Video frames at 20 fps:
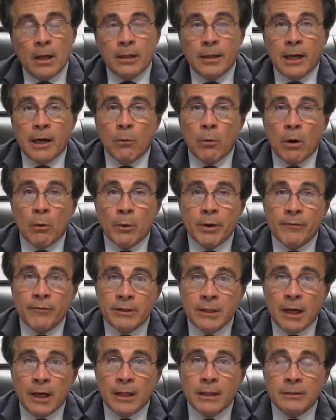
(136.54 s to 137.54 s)
Now what we've
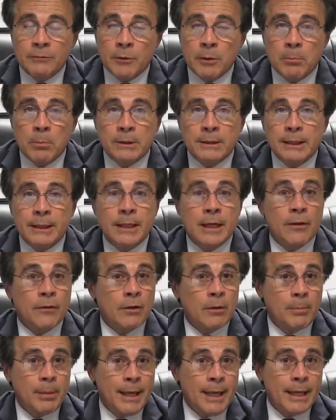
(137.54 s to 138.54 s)
done is we put
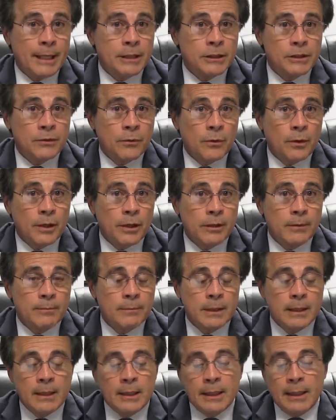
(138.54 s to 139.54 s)
together a package for you.
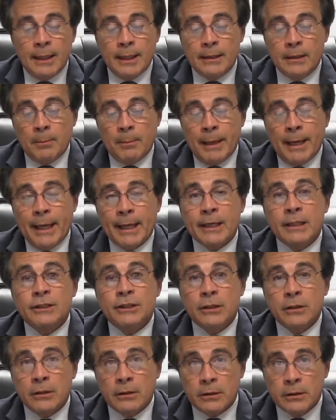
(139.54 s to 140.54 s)
And the
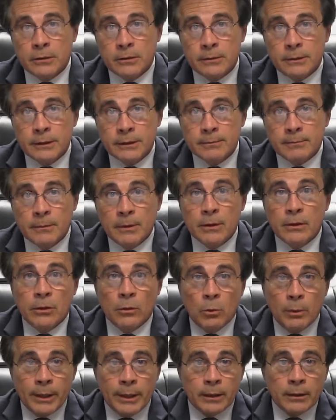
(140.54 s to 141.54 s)
package includes
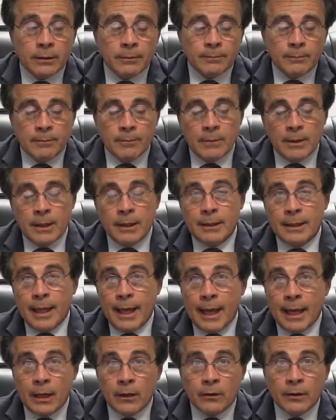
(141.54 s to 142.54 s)
the will, the
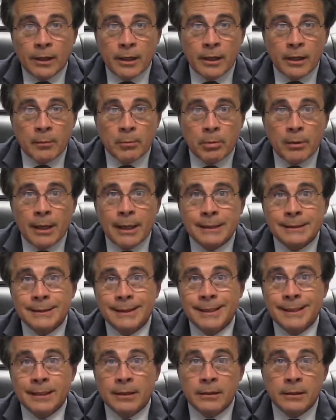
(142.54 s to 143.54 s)
healthcare
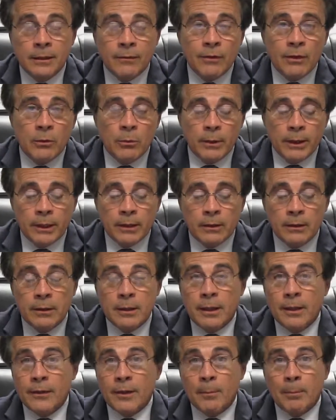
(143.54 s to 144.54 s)
proxy, the living will,
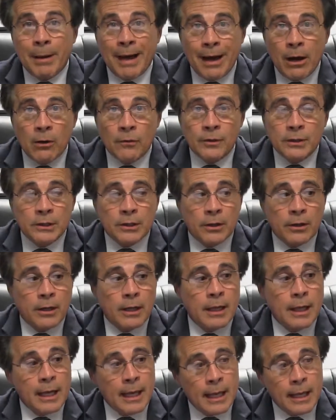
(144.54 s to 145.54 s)
the power of
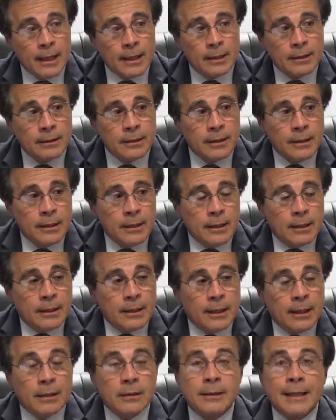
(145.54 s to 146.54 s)
attorney, and
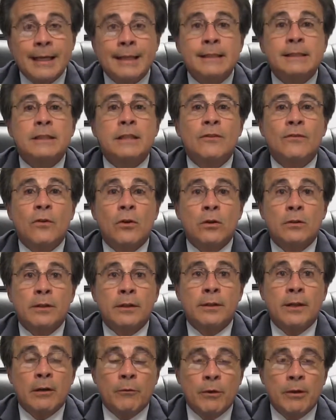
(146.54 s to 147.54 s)
the legacy
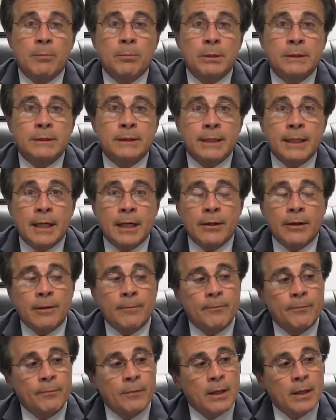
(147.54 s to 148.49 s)
folder that we put together.